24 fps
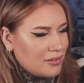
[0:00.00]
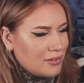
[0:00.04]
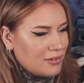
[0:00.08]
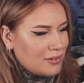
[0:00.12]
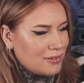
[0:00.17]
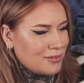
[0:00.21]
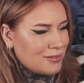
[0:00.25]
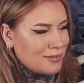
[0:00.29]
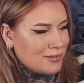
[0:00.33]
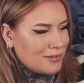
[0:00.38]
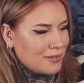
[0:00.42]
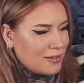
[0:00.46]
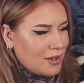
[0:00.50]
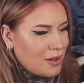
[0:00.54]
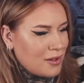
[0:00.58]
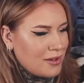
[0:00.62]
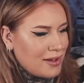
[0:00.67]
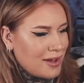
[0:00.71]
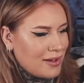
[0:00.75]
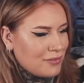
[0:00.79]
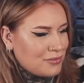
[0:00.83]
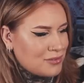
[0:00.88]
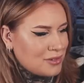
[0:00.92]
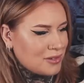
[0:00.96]
uh, I
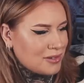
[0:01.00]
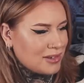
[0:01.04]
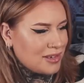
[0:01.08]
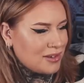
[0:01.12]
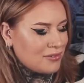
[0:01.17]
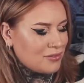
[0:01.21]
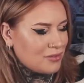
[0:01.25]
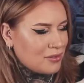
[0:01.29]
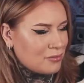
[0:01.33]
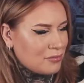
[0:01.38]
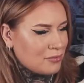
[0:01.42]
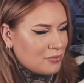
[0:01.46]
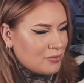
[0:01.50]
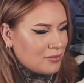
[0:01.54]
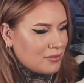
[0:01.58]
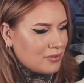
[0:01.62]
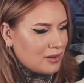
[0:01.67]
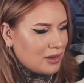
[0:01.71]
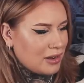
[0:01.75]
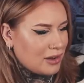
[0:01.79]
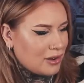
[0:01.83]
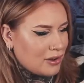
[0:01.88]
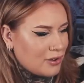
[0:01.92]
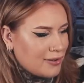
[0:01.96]
have to give them
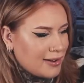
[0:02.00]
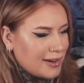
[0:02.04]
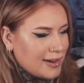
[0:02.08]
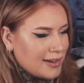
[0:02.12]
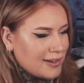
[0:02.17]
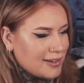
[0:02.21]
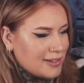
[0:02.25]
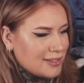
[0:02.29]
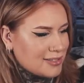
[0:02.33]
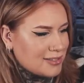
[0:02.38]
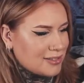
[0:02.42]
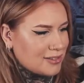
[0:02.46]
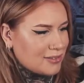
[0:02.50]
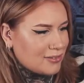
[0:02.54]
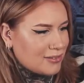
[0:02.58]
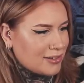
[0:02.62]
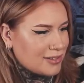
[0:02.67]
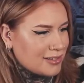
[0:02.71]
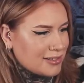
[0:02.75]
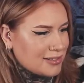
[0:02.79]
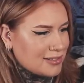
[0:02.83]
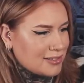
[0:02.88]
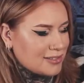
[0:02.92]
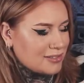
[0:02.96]
uh, credit because there
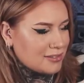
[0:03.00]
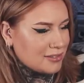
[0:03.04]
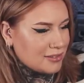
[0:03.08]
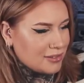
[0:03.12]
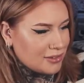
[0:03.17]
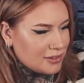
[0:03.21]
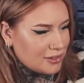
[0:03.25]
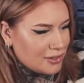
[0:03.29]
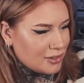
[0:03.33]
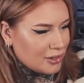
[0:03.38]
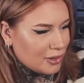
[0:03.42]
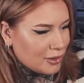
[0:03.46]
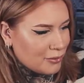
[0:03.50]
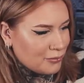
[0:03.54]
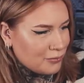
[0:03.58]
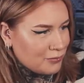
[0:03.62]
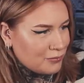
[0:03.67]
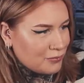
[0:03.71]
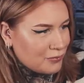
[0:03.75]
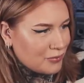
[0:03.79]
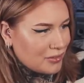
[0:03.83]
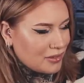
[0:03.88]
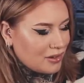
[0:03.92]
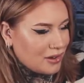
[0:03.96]
is, you know,
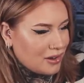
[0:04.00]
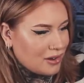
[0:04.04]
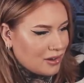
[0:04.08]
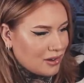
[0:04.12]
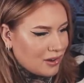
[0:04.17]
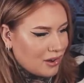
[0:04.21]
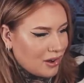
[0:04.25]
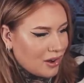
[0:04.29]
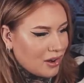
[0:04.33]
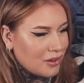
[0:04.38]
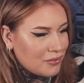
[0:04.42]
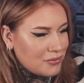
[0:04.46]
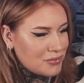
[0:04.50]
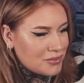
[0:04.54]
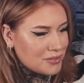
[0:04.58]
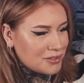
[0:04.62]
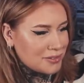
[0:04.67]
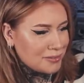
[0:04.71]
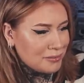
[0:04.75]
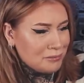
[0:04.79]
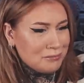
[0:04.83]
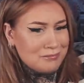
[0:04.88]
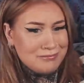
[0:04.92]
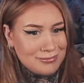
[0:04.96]

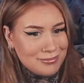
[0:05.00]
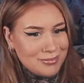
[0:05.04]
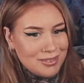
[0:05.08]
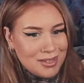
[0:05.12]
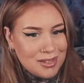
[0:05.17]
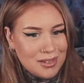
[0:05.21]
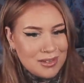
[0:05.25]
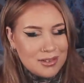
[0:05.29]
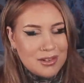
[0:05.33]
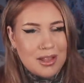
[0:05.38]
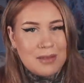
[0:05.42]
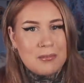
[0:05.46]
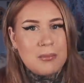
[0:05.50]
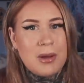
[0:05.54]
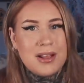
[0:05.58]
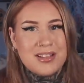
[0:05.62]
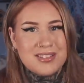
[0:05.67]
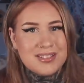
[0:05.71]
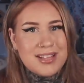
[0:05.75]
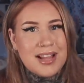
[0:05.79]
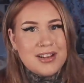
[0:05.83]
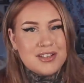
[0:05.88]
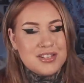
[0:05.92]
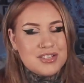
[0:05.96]
gloves. Like my
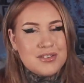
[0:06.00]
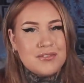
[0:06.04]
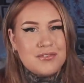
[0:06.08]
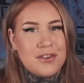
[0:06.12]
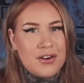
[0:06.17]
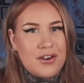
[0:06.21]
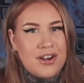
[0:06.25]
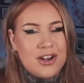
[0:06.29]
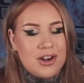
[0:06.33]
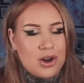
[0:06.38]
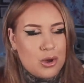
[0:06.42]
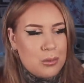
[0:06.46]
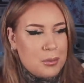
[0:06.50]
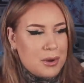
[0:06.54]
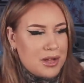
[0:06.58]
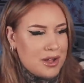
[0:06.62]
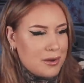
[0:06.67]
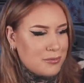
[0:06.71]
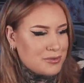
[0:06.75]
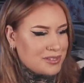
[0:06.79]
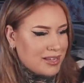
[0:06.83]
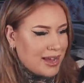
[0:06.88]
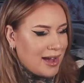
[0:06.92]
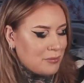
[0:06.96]
standards are very low when it
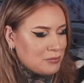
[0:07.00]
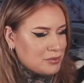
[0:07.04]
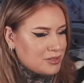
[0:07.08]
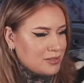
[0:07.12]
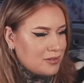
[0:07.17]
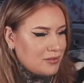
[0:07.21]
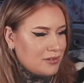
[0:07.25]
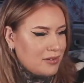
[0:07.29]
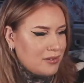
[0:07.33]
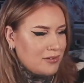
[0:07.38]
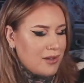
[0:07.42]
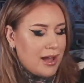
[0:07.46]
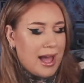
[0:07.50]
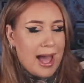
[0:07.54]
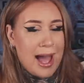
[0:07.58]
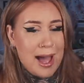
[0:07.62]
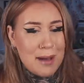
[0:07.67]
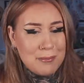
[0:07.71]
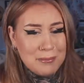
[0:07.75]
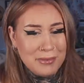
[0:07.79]
comes to ham, ham,